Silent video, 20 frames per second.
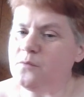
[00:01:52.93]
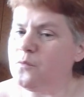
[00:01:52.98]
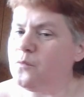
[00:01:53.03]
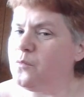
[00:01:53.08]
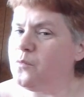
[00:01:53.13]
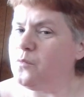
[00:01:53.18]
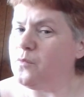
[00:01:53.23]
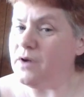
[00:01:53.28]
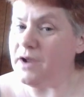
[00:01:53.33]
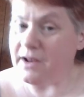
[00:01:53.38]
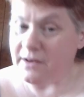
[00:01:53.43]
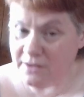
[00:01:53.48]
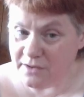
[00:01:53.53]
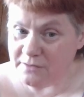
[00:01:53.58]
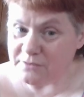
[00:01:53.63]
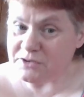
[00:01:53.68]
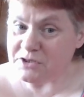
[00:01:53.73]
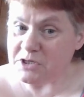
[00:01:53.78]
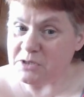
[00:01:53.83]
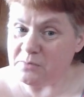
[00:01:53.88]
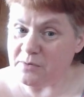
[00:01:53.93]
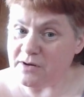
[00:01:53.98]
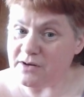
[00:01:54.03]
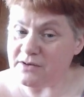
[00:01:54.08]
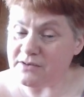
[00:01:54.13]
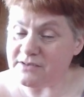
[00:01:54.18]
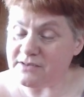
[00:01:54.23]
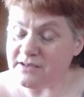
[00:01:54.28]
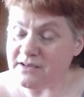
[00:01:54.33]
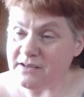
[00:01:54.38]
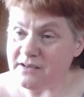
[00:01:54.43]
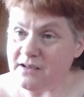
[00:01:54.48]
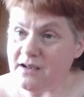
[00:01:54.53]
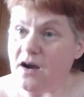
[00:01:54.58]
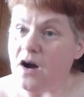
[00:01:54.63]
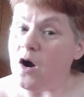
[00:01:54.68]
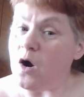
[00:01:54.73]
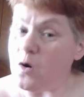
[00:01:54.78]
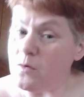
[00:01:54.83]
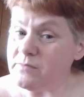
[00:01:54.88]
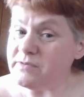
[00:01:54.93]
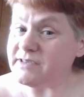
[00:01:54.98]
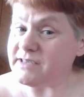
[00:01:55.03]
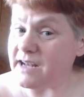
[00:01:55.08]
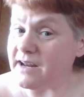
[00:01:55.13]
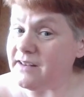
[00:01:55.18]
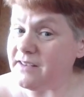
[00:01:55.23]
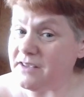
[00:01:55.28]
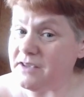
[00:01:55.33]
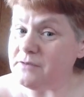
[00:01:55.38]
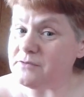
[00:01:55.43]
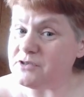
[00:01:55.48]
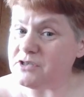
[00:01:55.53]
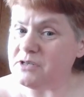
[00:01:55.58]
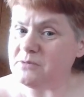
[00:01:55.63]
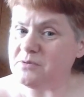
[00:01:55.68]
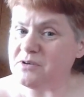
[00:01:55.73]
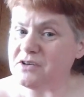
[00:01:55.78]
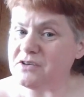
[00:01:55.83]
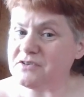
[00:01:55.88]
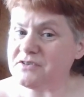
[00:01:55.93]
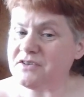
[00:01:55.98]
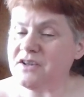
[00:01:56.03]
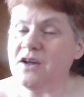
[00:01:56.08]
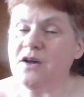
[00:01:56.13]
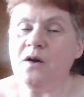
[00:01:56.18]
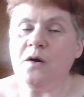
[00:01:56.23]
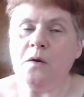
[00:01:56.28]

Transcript: and YouTubers, homesteading YouTubers,